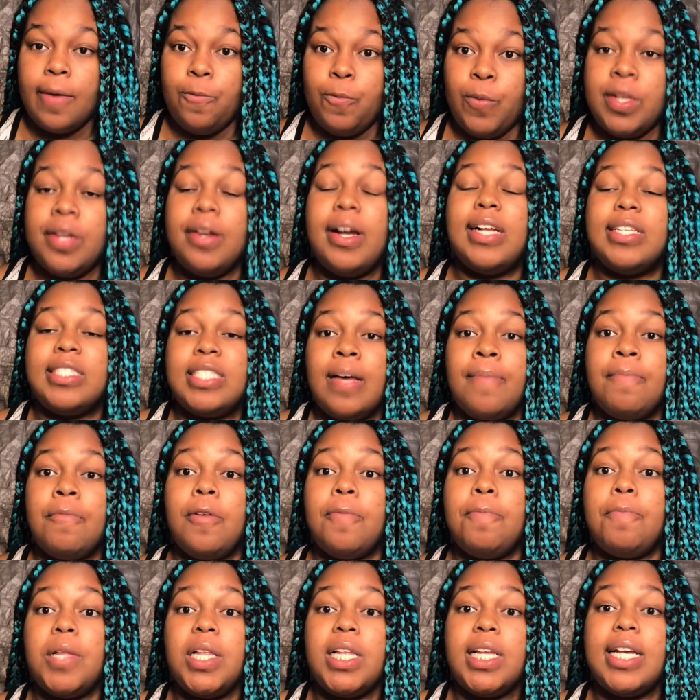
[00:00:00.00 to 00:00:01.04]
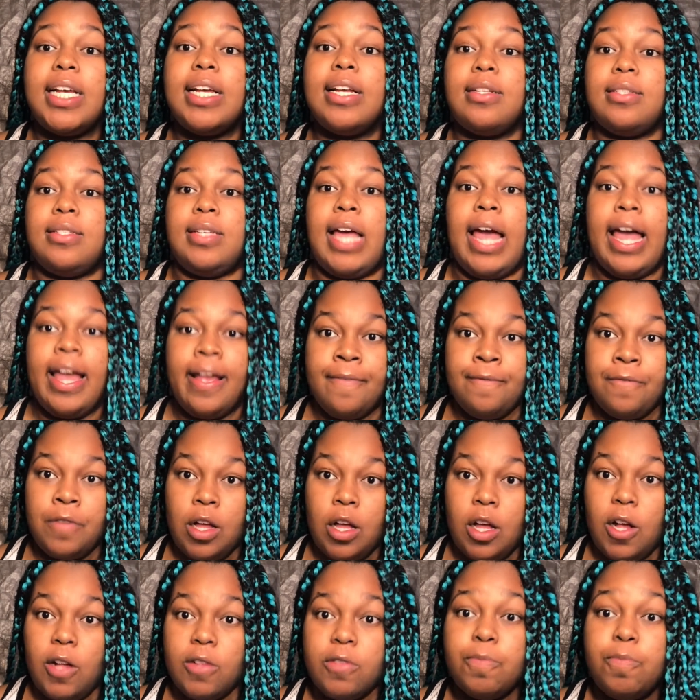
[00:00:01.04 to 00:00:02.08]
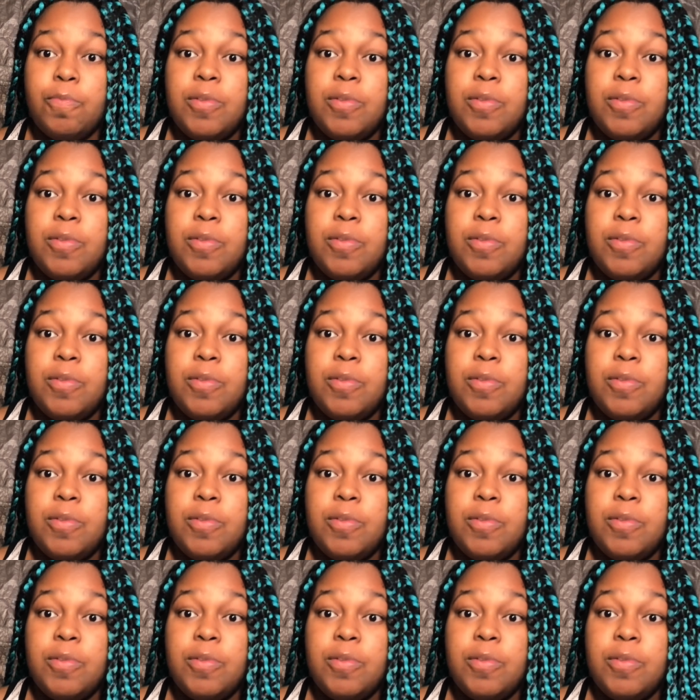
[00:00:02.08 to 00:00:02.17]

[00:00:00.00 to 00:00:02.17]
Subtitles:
When you're at Temple, please get involved.